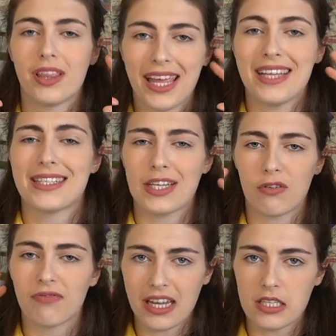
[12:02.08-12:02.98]
they can see your
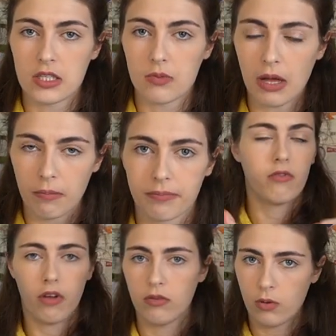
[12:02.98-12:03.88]
face as well.
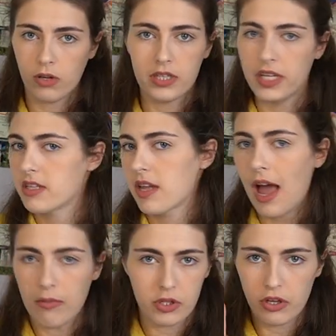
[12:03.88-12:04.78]
Phone quality is
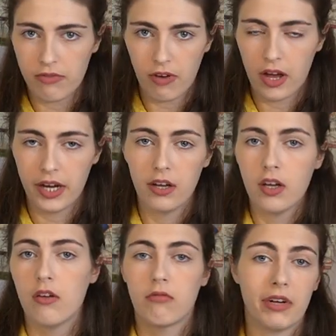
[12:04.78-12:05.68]
absolutely fine.
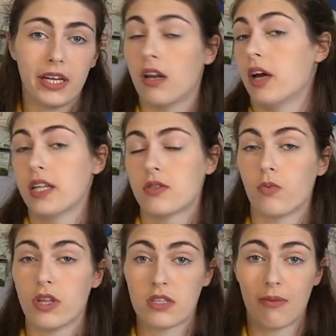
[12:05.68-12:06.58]
Read lines
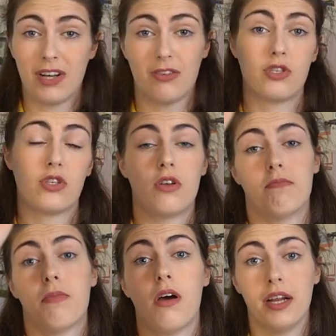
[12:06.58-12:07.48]
with someone else stood
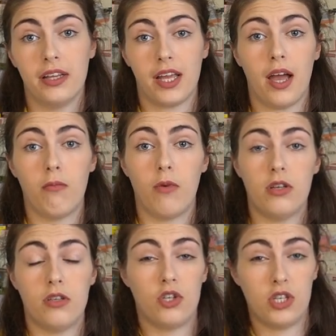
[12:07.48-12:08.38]
behind the
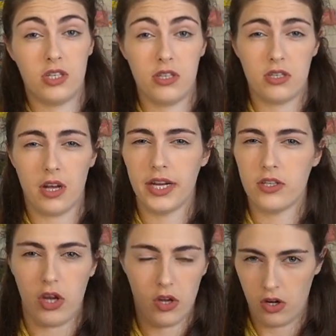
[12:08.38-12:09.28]
camera, just to the side,
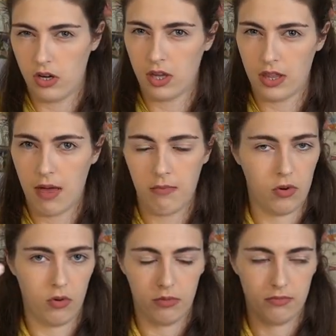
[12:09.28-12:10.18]
so you can look at them,
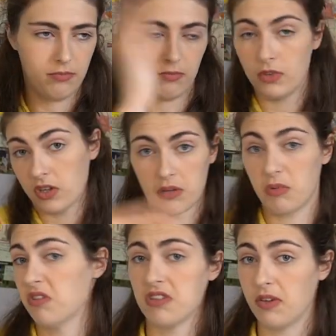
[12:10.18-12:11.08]
or look
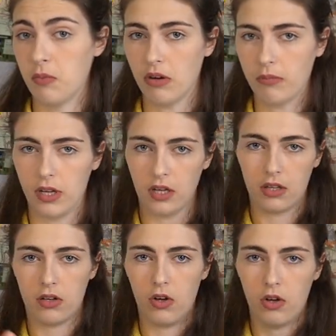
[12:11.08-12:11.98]
somewhere else if you want, but
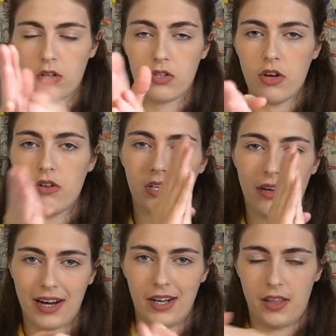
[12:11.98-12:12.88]
look, don't look
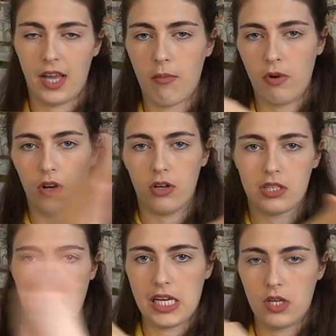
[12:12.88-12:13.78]
directly at the camera, look
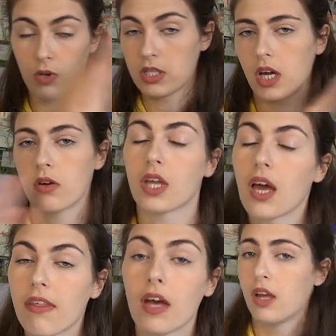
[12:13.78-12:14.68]
slightly to one side or the
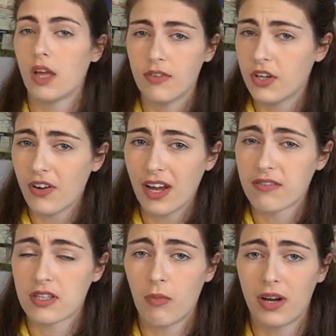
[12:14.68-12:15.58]
other. If you don't have
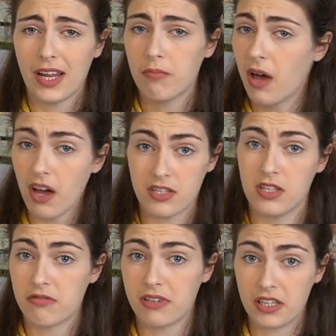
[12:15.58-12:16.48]
someone in
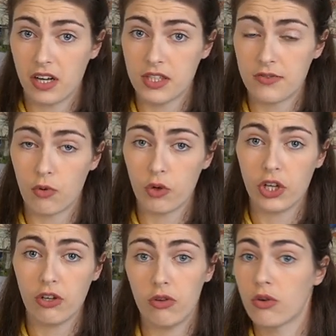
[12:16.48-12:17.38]
person to read lines for
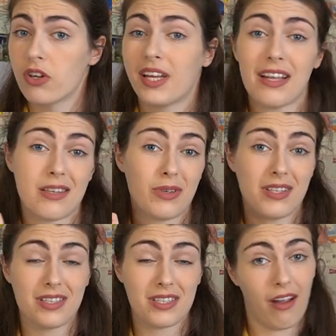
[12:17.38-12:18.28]
you, you could get someone
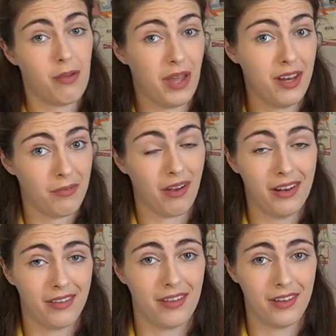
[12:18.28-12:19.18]
to Skype in
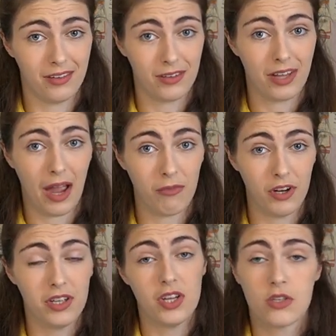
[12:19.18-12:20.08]
behind the
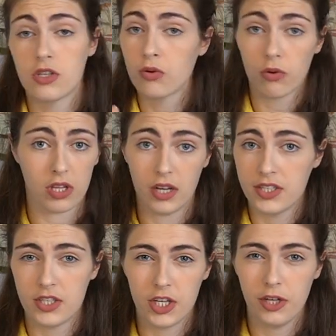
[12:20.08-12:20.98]
camera to talk the
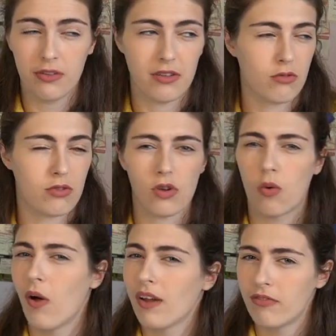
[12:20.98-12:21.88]
lines to you. There's also
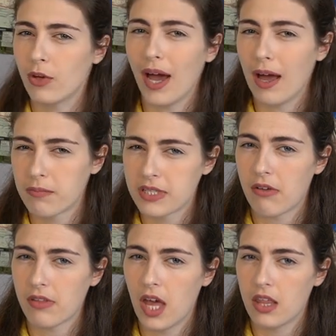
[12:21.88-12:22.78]
quite a few apps
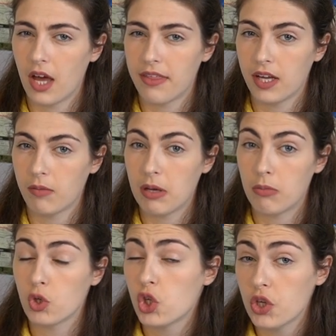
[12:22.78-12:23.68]
out there that I think
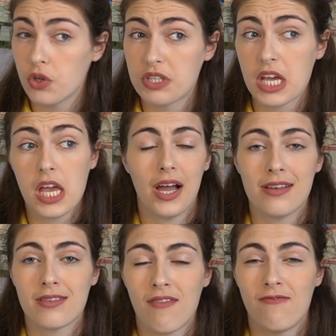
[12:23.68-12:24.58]
people use
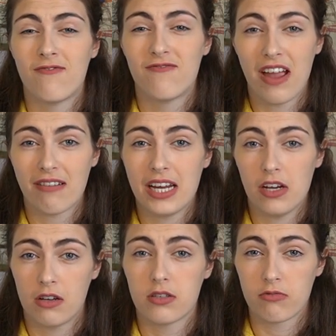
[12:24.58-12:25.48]
as a very
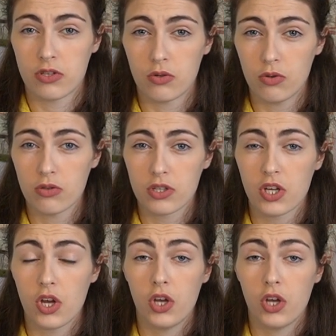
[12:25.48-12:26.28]
last resort.